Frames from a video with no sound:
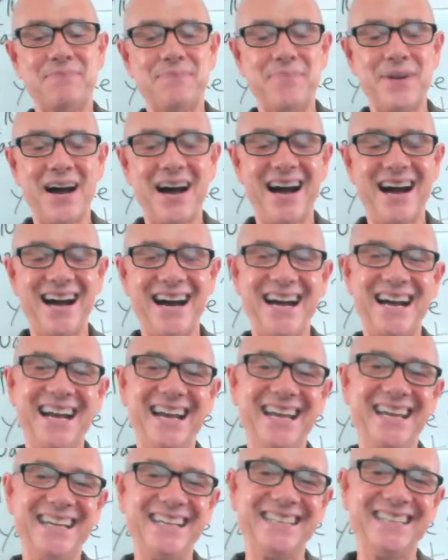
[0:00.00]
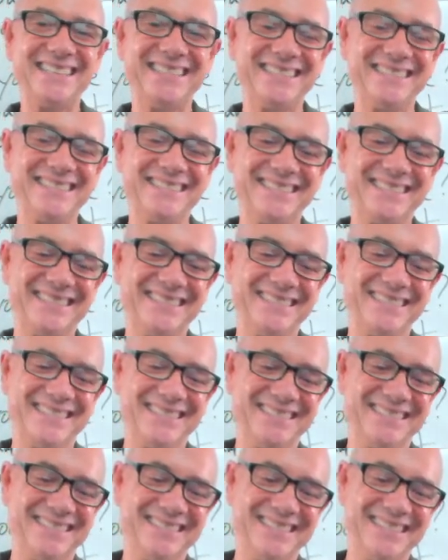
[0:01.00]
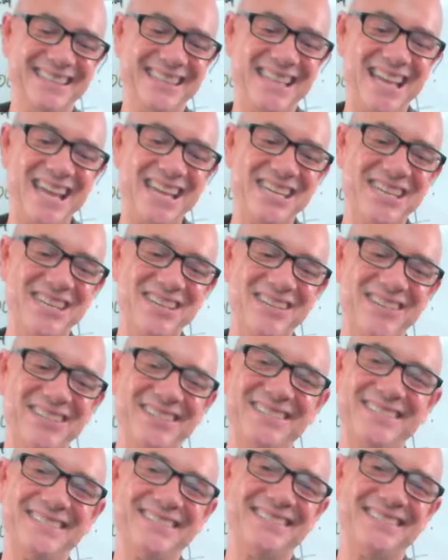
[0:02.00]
Bye. Thank you.